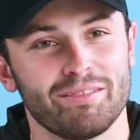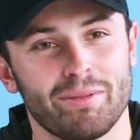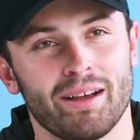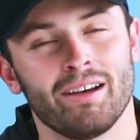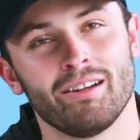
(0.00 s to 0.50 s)
It's
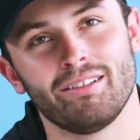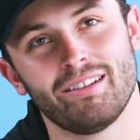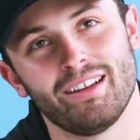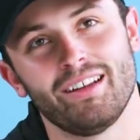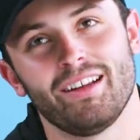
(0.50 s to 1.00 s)
about
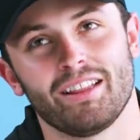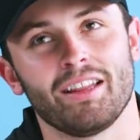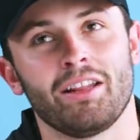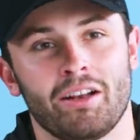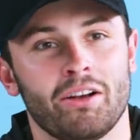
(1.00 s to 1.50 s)
a
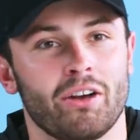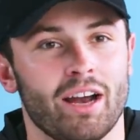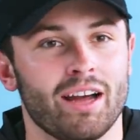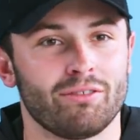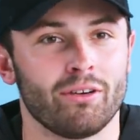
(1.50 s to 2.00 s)
little under
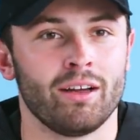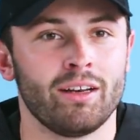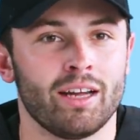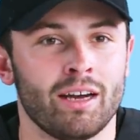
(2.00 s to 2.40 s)
halfway